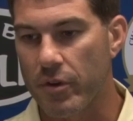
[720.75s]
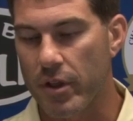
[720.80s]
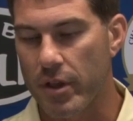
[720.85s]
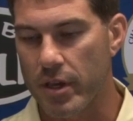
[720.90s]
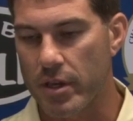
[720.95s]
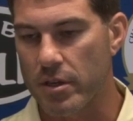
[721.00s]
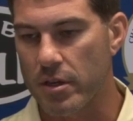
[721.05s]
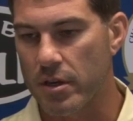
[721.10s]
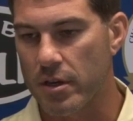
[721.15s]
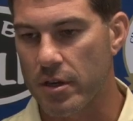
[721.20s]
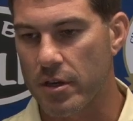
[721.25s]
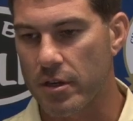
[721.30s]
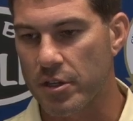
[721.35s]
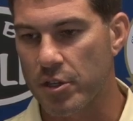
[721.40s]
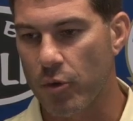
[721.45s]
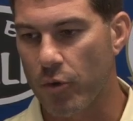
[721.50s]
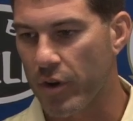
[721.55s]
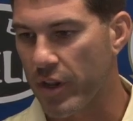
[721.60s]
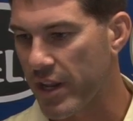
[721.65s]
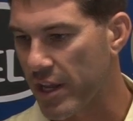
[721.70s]

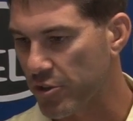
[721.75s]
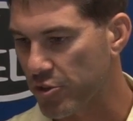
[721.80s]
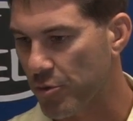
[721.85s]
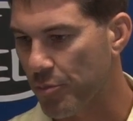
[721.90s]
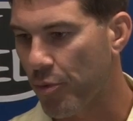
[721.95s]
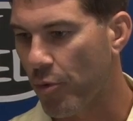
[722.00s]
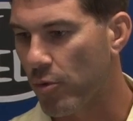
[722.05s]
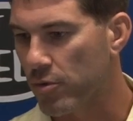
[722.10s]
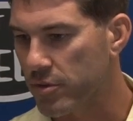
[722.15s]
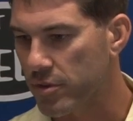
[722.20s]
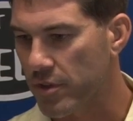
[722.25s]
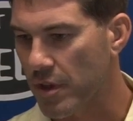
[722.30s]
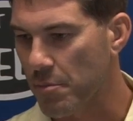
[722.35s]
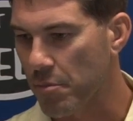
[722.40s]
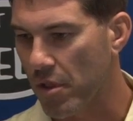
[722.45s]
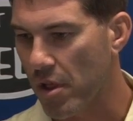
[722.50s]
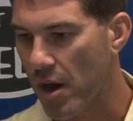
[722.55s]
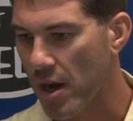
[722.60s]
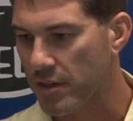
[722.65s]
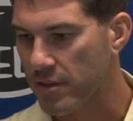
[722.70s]
on an extra point that they
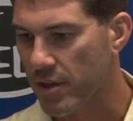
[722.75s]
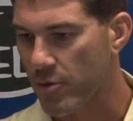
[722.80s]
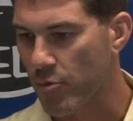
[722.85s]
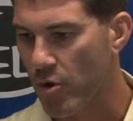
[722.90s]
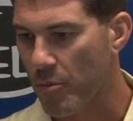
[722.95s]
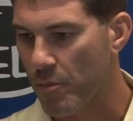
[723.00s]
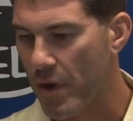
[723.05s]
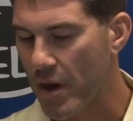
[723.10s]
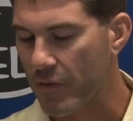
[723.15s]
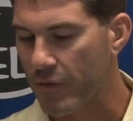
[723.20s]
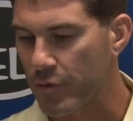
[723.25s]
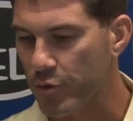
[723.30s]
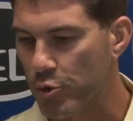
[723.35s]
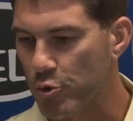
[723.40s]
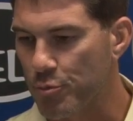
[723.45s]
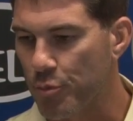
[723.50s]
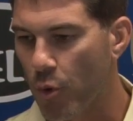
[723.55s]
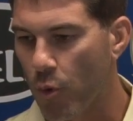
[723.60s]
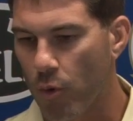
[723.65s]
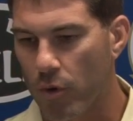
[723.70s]
blocked. They run back for 2
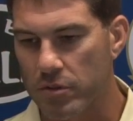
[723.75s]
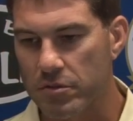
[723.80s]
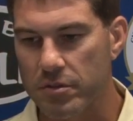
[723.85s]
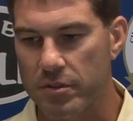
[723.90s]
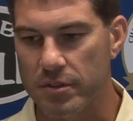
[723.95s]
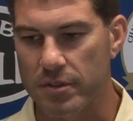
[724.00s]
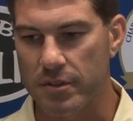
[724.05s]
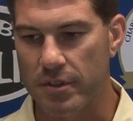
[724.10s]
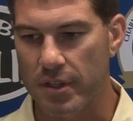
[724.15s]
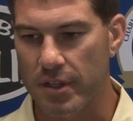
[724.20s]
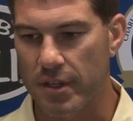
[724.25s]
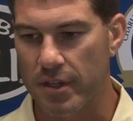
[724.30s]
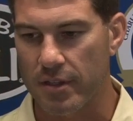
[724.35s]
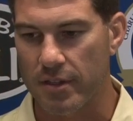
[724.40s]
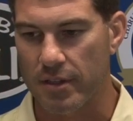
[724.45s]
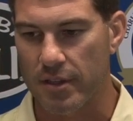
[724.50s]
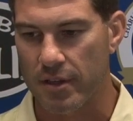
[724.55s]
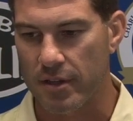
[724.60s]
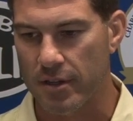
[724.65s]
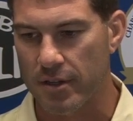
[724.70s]
points,
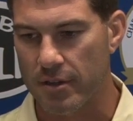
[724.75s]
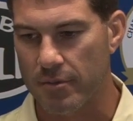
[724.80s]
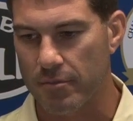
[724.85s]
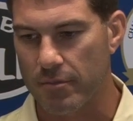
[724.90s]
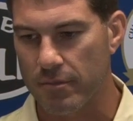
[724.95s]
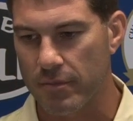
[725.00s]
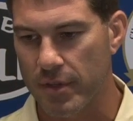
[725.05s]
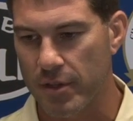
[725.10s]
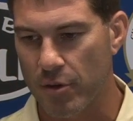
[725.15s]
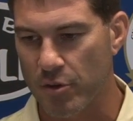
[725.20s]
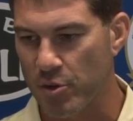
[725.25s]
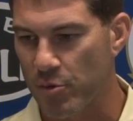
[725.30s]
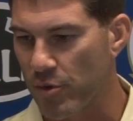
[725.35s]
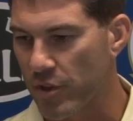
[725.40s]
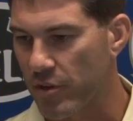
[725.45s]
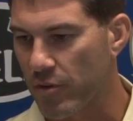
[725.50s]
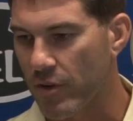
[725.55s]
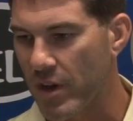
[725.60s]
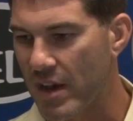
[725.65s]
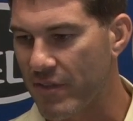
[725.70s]
and you really
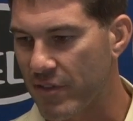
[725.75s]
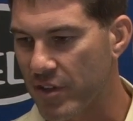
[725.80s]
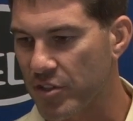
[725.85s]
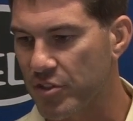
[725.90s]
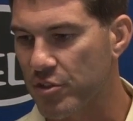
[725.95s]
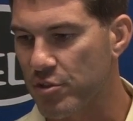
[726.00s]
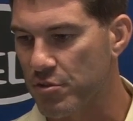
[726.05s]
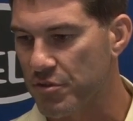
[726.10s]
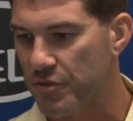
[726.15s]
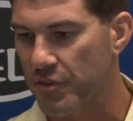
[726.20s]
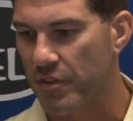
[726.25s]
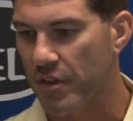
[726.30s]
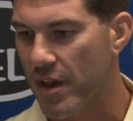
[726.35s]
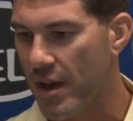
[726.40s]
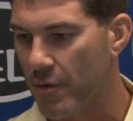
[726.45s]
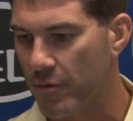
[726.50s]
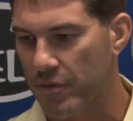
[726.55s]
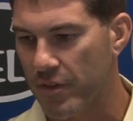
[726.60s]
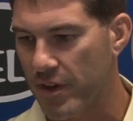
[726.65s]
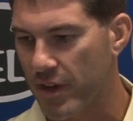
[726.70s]
don't have an excuse for
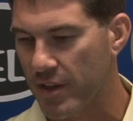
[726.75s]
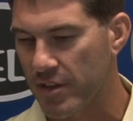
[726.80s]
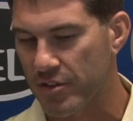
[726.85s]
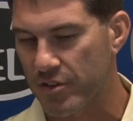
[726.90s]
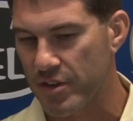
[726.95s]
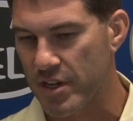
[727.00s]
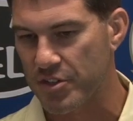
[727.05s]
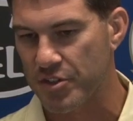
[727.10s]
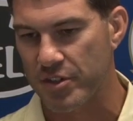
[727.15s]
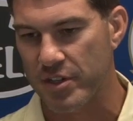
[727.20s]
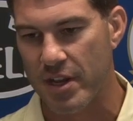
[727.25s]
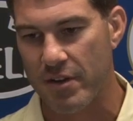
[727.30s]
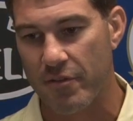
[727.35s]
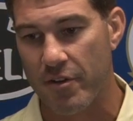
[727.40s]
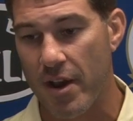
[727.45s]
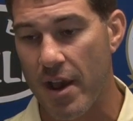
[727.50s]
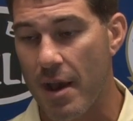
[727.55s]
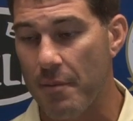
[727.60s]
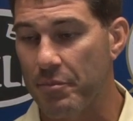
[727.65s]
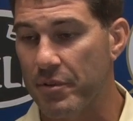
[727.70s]
that. But that should never
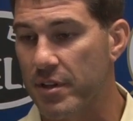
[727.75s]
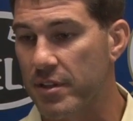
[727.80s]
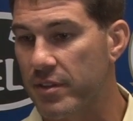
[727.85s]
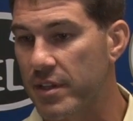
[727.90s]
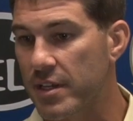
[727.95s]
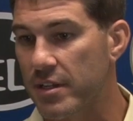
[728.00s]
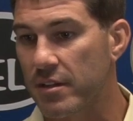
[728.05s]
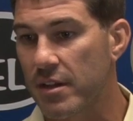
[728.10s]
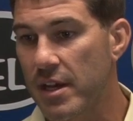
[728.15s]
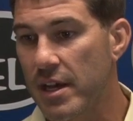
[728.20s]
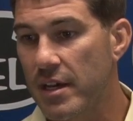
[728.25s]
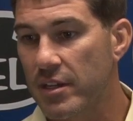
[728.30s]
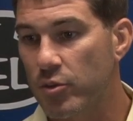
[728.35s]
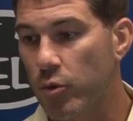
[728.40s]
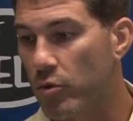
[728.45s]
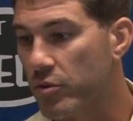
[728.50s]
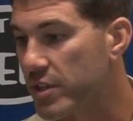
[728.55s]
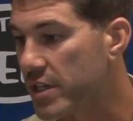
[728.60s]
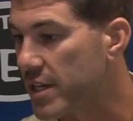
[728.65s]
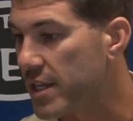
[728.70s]
happen. And then
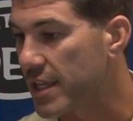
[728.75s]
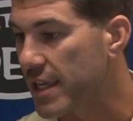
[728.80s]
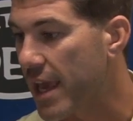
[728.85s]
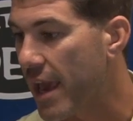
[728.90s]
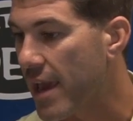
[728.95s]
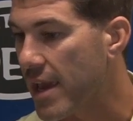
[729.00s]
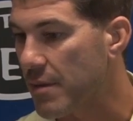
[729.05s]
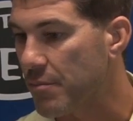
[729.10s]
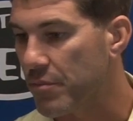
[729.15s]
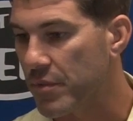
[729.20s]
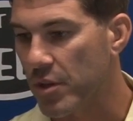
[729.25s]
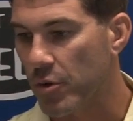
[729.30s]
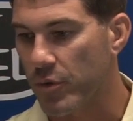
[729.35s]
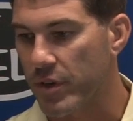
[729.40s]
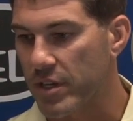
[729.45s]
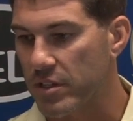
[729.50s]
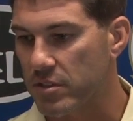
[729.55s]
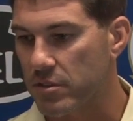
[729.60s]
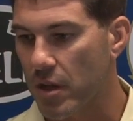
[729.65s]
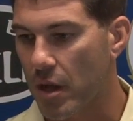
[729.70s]
toward the end of the game, we
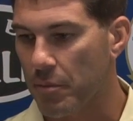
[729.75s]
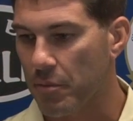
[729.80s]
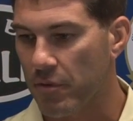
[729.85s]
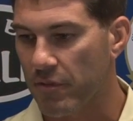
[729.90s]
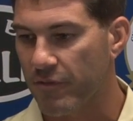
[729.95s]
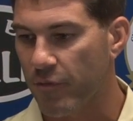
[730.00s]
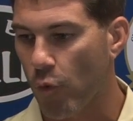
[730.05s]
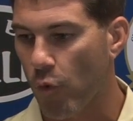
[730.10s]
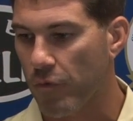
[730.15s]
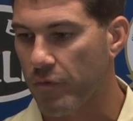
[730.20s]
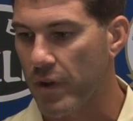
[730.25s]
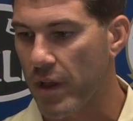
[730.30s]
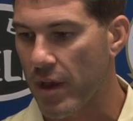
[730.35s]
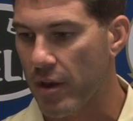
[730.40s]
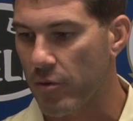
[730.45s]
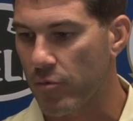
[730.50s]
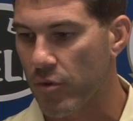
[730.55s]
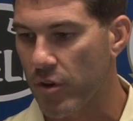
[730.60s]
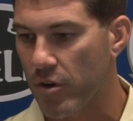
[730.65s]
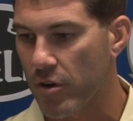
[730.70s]
get stopped on 4th down
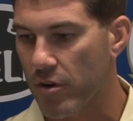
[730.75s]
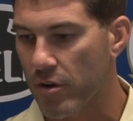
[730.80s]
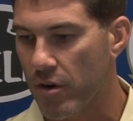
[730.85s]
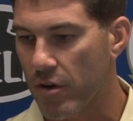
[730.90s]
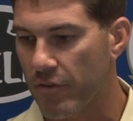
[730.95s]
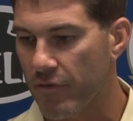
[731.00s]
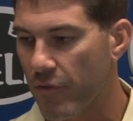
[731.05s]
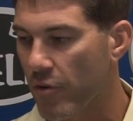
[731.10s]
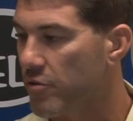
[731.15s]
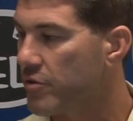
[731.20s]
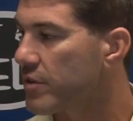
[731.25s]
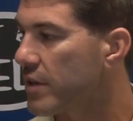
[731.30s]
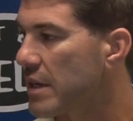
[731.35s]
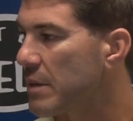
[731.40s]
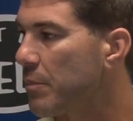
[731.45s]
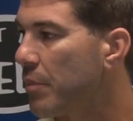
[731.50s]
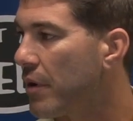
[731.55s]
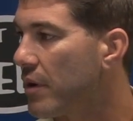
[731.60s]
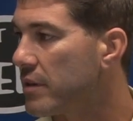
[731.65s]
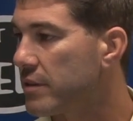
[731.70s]
and run our first team
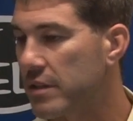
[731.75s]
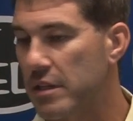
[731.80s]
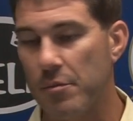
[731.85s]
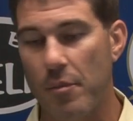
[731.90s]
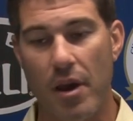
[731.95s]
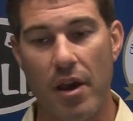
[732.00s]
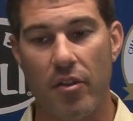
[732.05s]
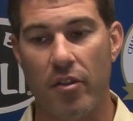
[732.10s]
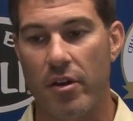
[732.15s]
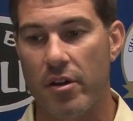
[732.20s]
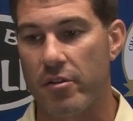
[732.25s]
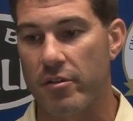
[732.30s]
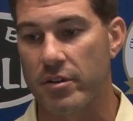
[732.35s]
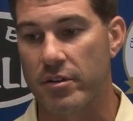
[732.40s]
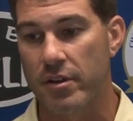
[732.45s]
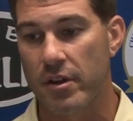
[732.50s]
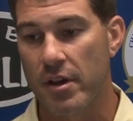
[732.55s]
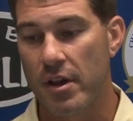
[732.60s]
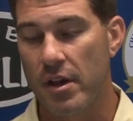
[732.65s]
punt team out there, and